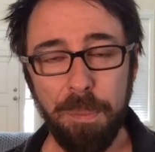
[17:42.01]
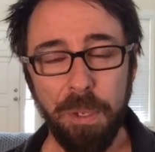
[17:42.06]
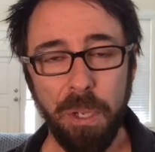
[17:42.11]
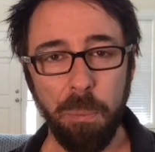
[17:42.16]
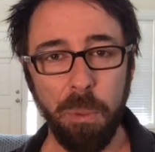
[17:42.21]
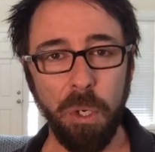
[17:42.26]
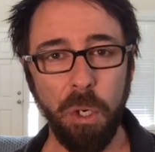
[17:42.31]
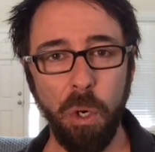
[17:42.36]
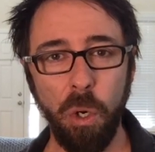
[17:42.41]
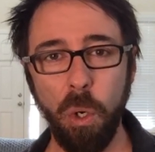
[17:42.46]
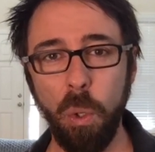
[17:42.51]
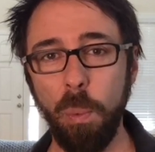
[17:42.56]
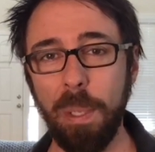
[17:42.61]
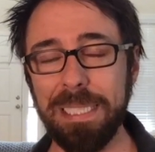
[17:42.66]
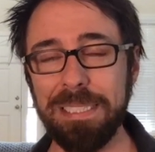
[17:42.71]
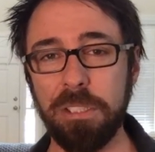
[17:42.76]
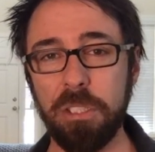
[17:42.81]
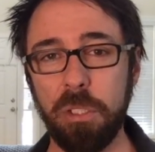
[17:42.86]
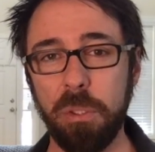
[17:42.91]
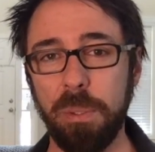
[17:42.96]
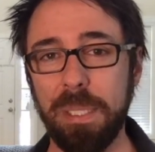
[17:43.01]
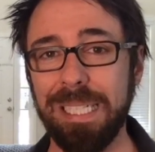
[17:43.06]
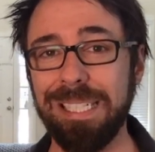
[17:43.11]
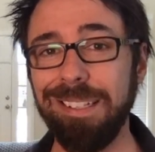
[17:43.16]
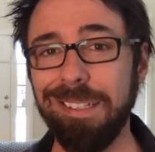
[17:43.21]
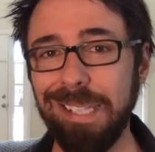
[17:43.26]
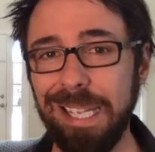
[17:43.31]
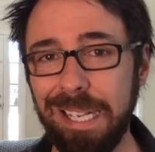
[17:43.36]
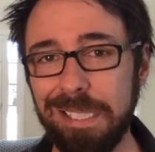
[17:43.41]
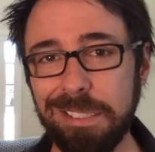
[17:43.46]
We're always doing
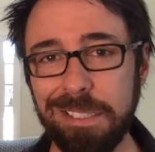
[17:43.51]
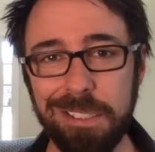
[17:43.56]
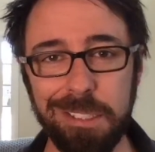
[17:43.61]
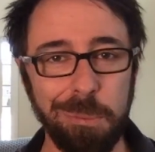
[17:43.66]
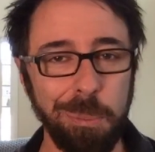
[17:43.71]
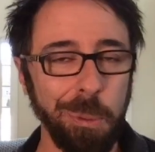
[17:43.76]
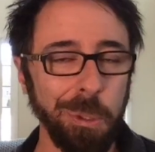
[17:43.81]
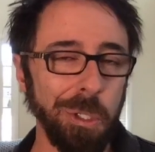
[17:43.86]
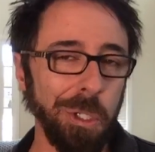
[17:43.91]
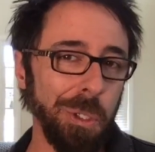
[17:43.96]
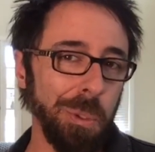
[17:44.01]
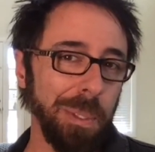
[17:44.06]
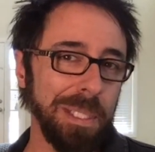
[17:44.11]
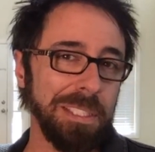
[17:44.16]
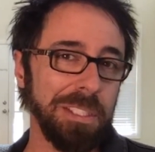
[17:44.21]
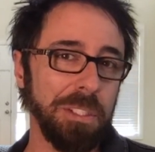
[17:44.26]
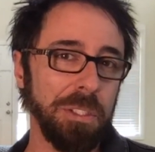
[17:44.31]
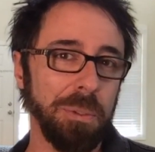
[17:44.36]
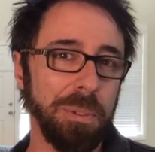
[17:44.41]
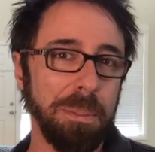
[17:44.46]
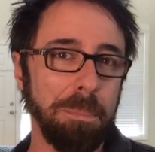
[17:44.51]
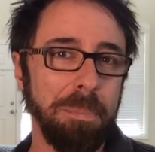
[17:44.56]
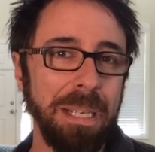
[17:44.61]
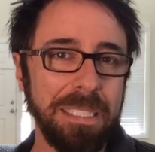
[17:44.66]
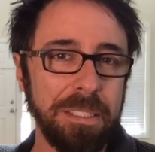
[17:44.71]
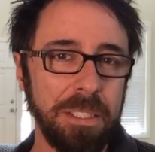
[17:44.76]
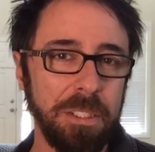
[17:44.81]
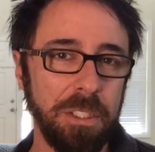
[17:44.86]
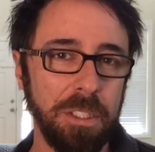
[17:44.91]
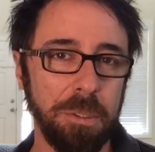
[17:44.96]
classes. We're always doing
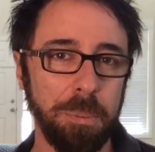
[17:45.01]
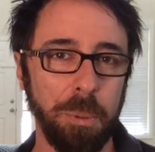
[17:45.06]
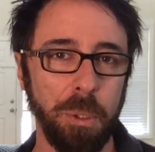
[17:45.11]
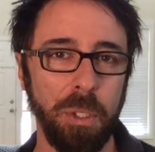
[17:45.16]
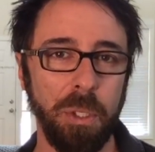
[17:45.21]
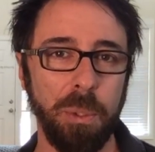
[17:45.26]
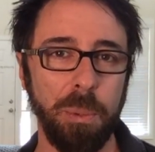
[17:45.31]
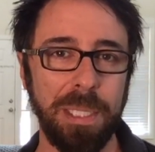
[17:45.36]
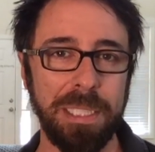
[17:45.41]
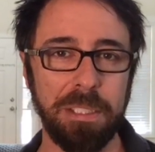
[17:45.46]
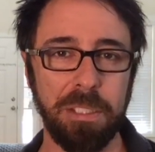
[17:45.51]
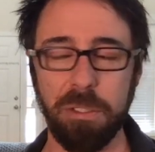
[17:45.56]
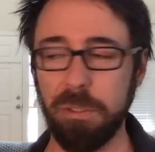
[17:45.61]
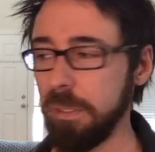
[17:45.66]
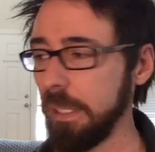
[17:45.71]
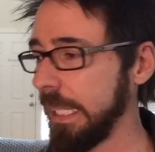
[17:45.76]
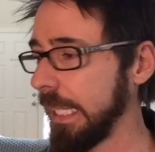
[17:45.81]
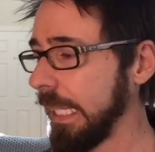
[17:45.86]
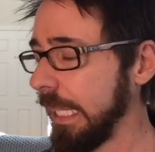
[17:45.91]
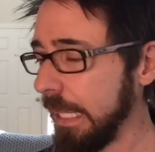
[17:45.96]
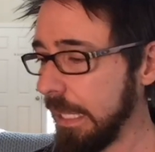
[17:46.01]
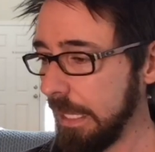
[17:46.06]
messages. We're always doing,